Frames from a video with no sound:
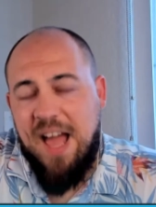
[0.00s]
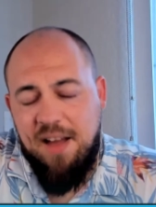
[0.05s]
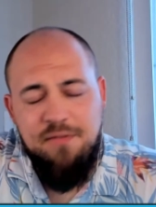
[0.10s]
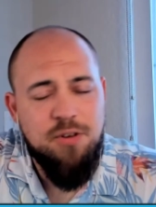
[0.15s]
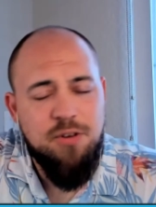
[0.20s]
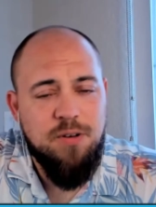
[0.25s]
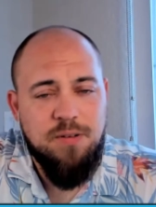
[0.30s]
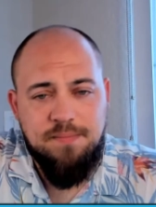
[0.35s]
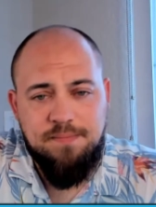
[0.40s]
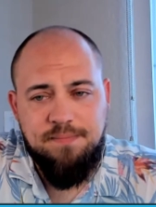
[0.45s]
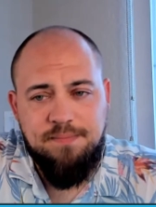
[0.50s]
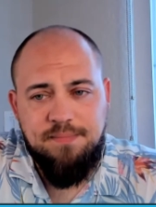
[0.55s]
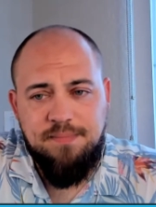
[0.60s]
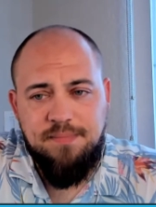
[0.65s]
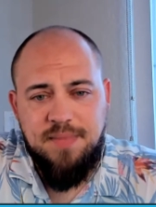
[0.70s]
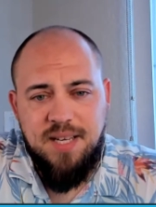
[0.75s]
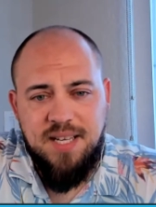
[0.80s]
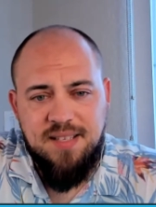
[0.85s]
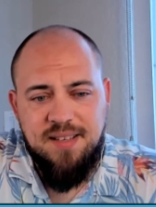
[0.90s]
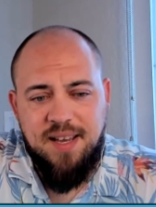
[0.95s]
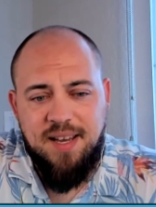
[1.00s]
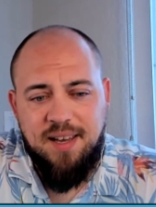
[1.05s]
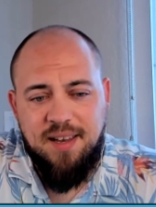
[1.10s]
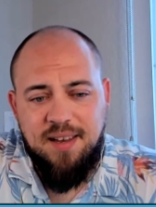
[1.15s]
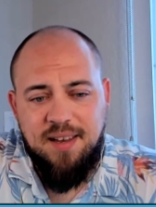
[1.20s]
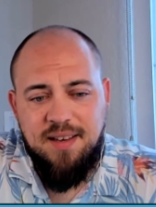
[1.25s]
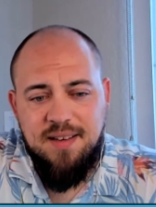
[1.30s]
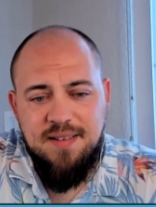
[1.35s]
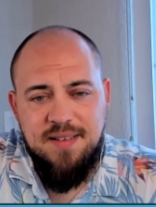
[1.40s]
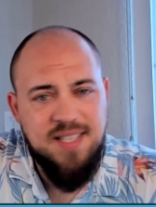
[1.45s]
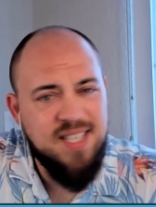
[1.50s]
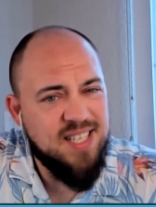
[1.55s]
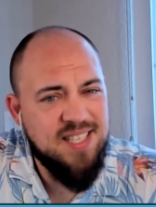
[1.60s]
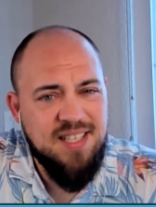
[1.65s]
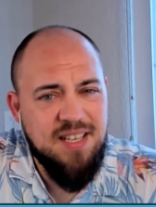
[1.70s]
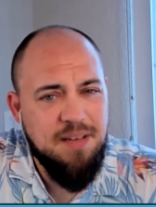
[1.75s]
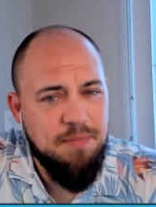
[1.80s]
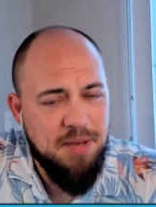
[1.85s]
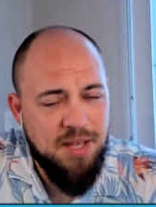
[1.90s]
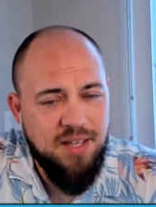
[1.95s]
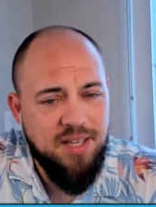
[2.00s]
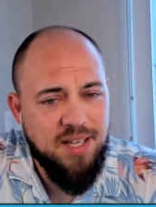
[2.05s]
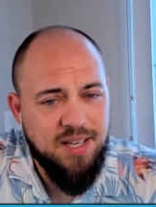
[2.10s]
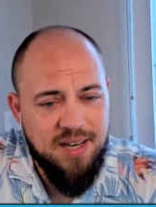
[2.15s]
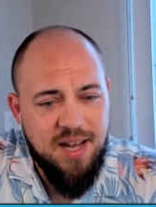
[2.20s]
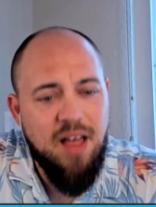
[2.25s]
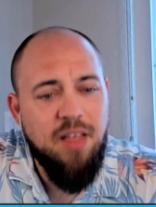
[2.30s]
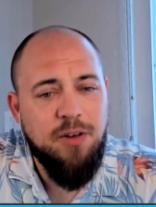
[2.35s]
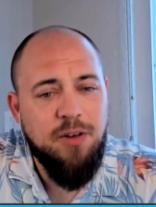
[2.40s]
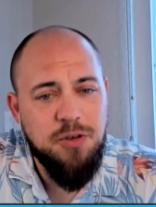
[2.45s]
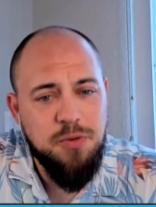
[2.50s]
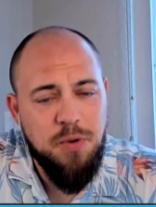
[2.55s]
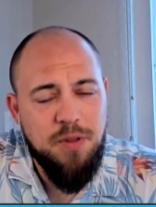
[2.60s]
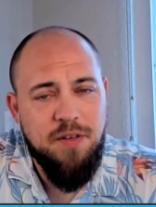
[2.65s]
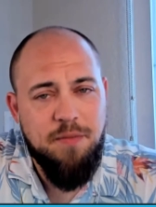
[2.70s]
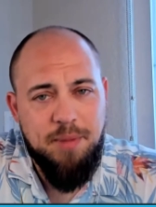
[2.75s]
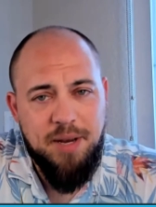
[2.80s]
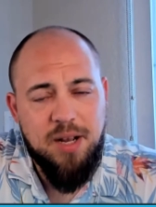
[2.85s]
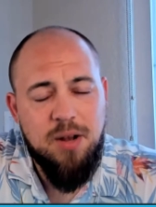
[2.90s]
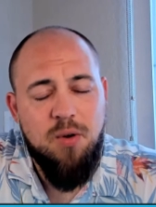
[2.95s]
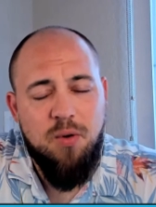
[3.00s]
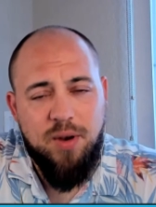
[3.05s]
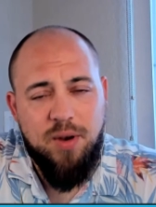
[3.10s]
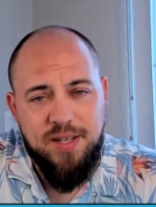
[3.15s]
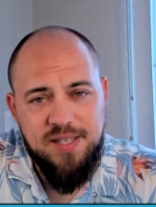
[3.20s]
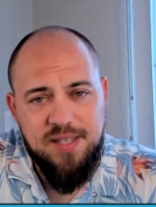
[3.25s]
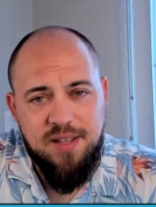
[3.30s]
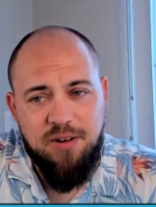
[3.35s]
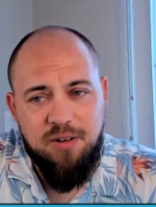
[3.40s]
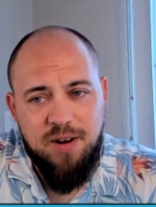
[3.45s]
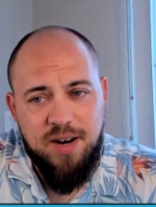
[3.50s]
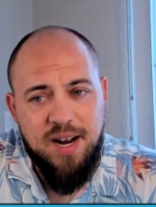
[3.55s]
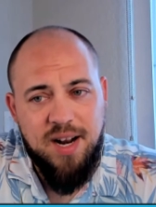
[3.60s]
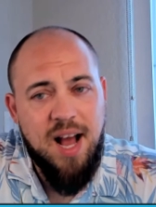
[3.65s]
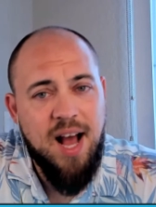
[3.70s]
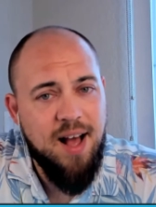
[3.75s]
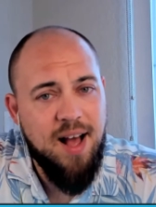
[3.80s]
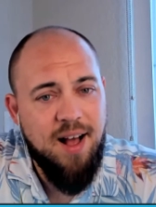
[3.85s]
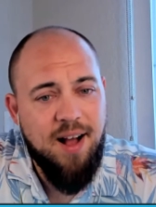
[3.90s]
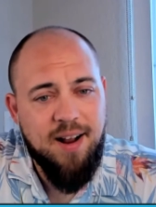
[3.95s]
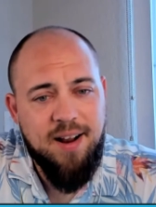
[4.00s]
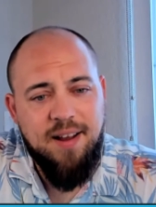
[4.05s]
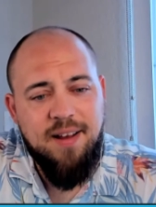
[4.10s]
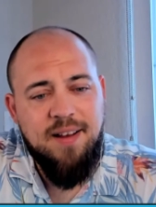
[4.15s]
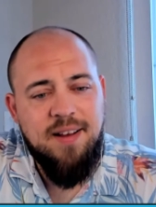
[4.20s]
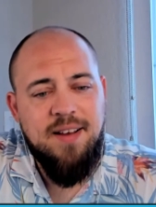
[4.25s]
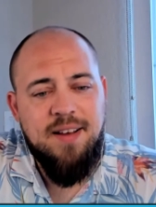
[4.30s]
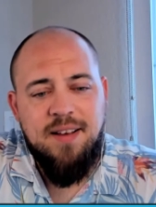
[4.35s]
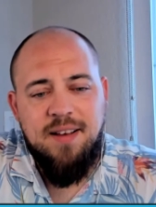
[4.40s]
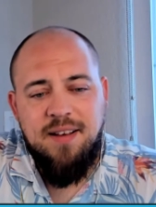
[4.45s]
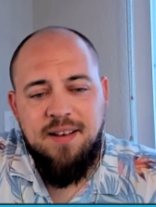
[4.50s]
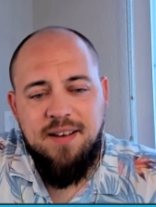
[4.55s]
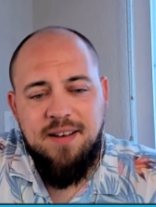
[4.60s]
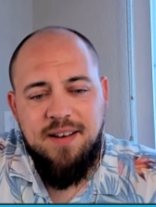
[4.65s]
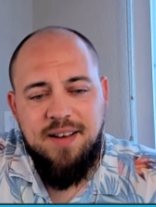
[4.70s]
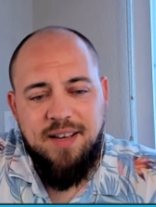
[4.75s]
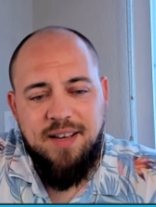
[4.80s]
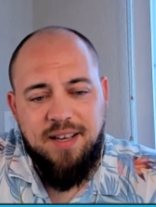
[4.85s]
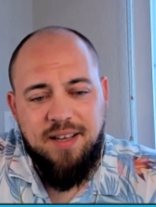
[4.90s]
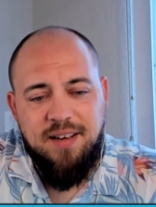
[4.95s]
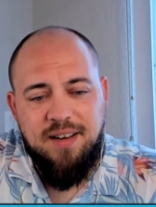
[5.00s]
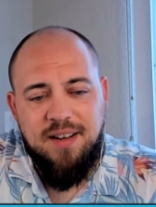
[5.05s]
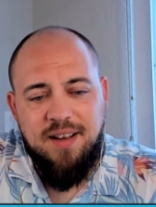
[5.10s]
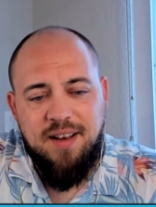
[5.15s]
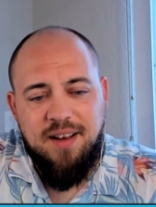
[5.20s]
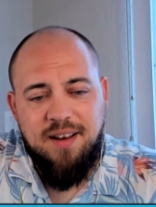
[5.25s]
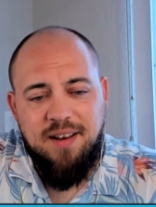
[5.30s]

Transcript: ever. It's like $60 billion worth of Bitcoins that are in hock in